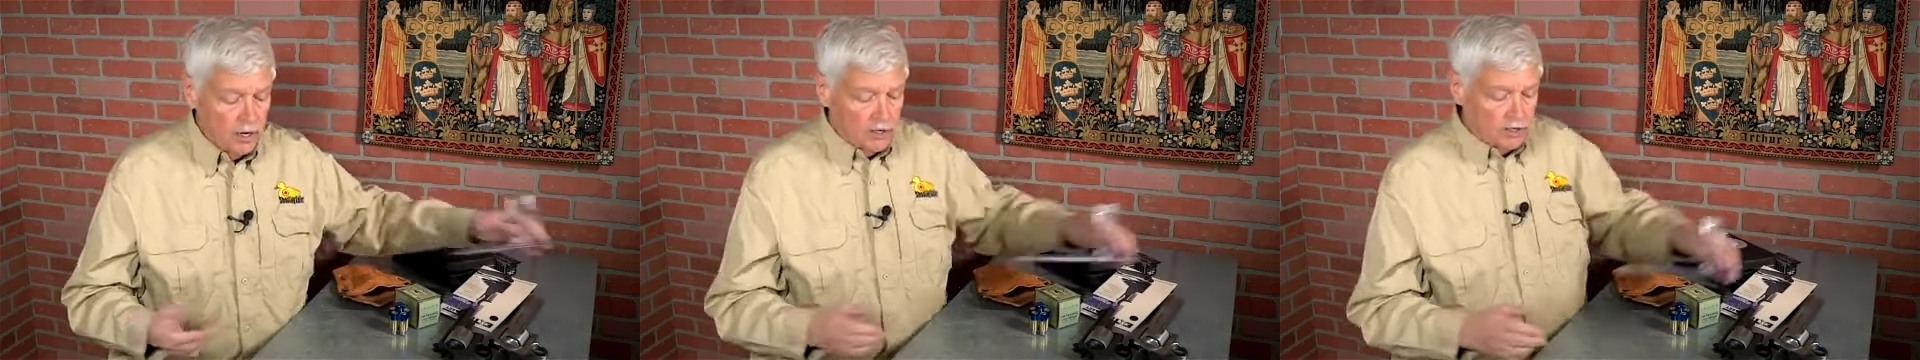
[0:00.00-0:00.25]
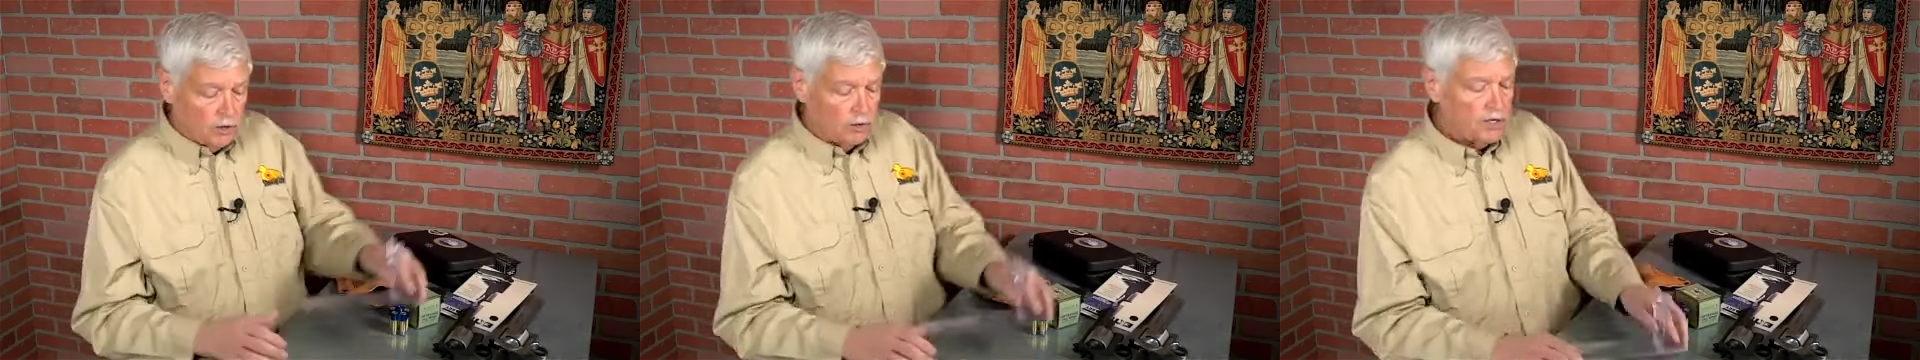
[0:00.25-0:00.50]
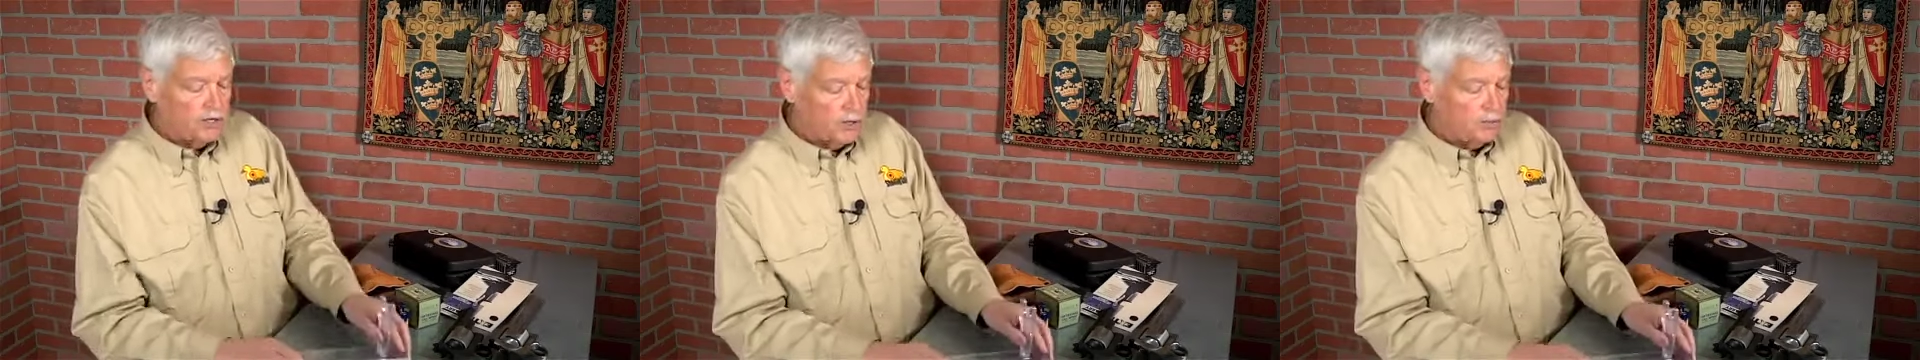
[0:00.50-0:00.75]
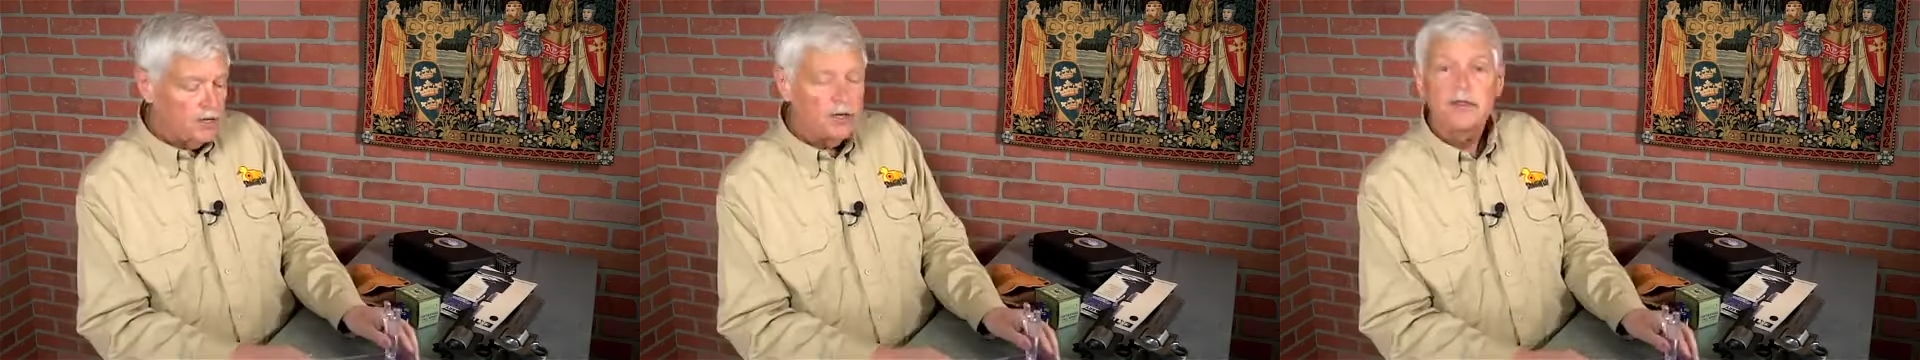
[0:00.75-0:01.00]
So that's
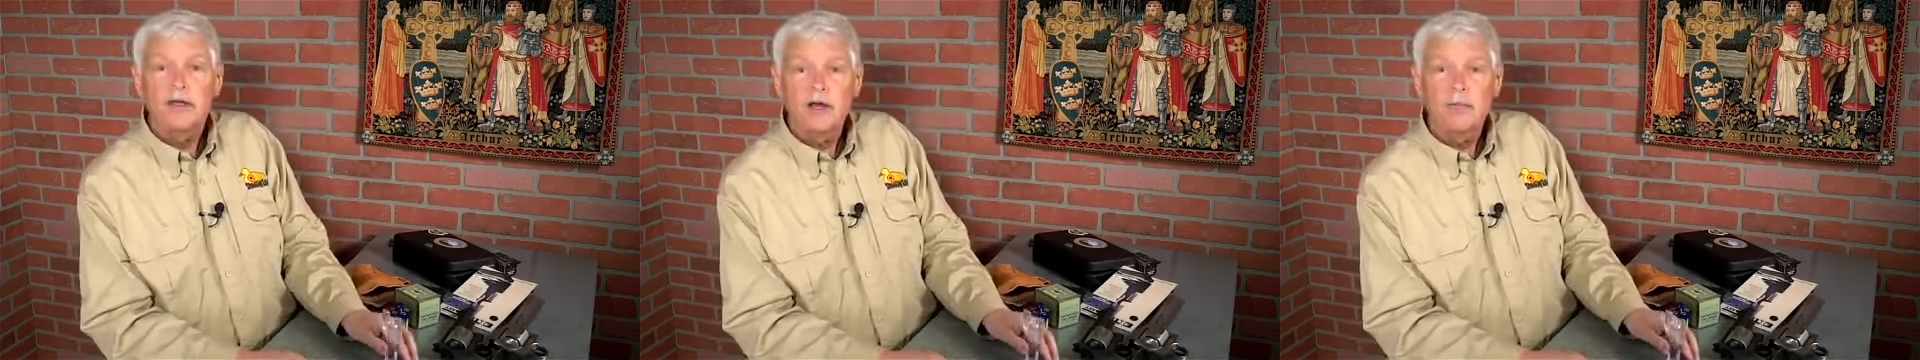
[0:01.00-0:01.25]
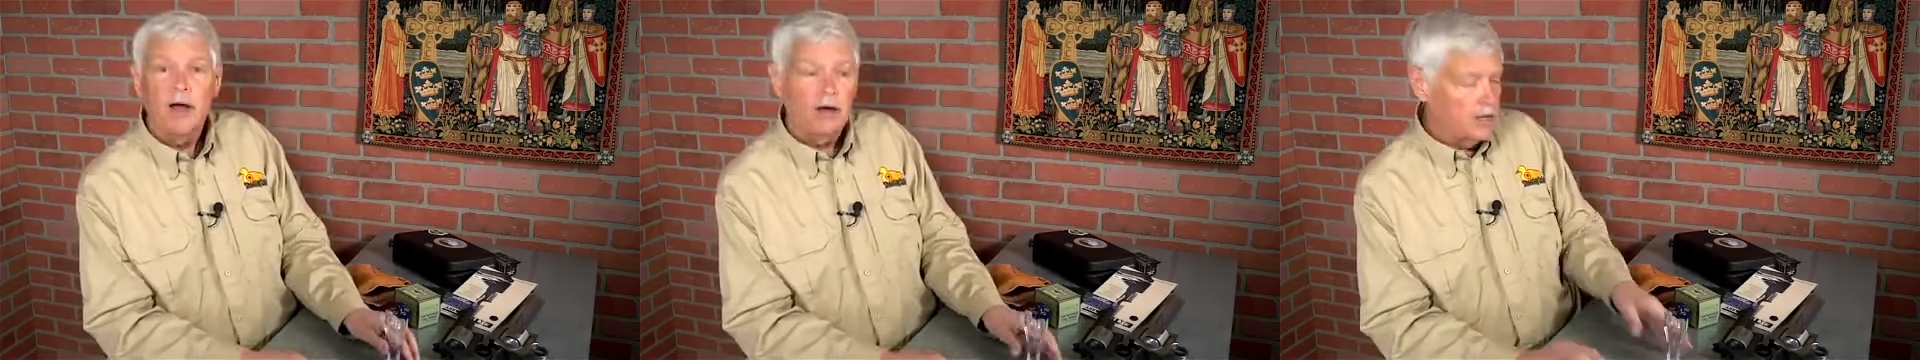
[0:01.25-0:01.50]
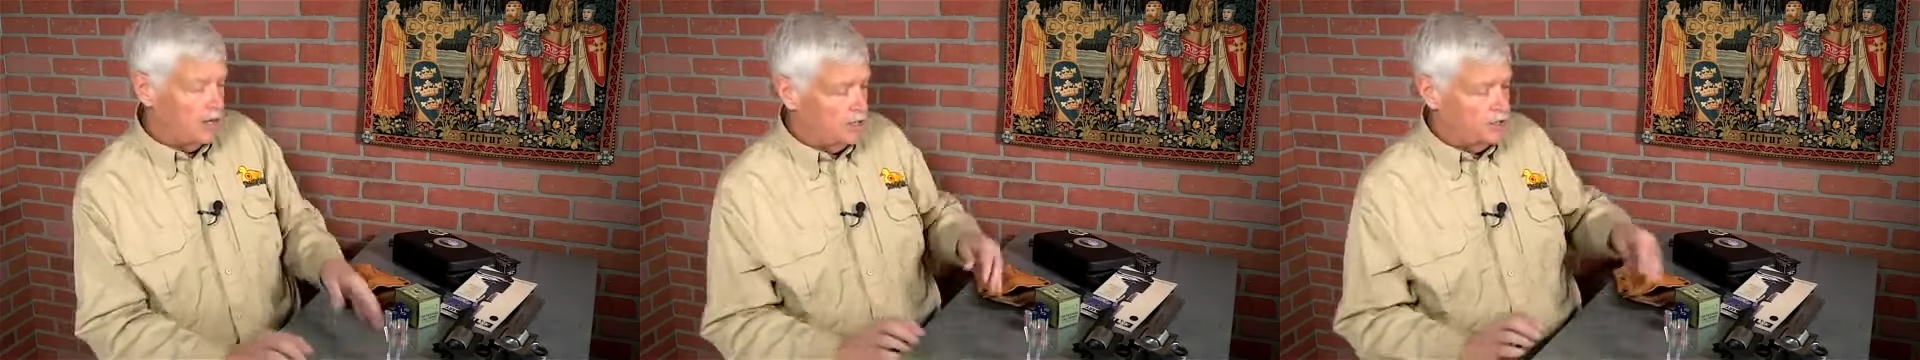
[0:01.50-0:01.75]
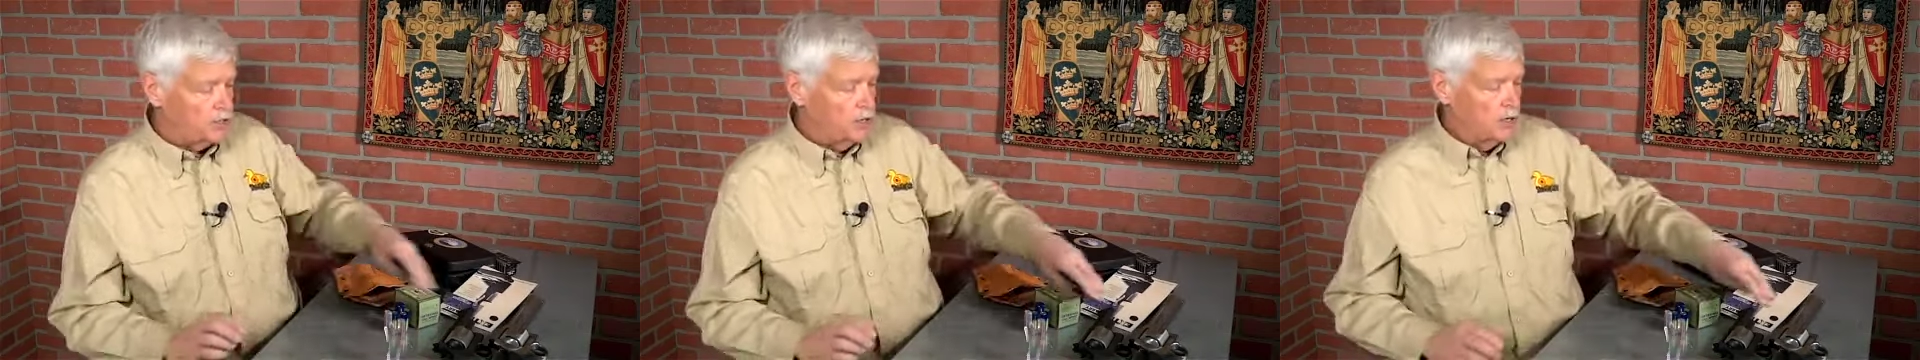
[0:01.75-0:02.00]
something to think about,
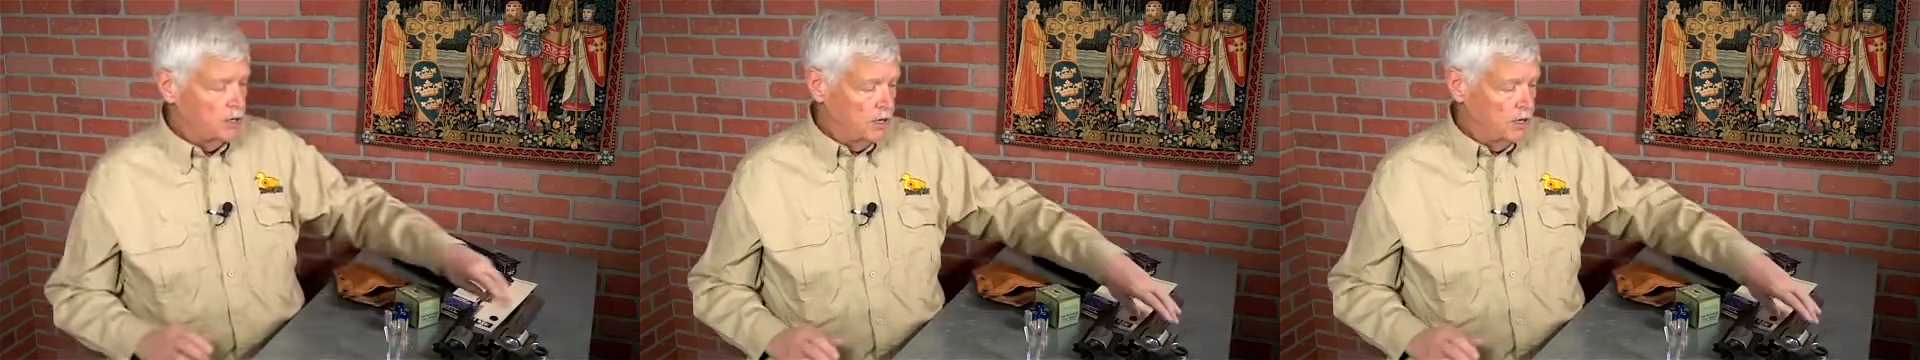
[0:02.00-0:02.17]
kids.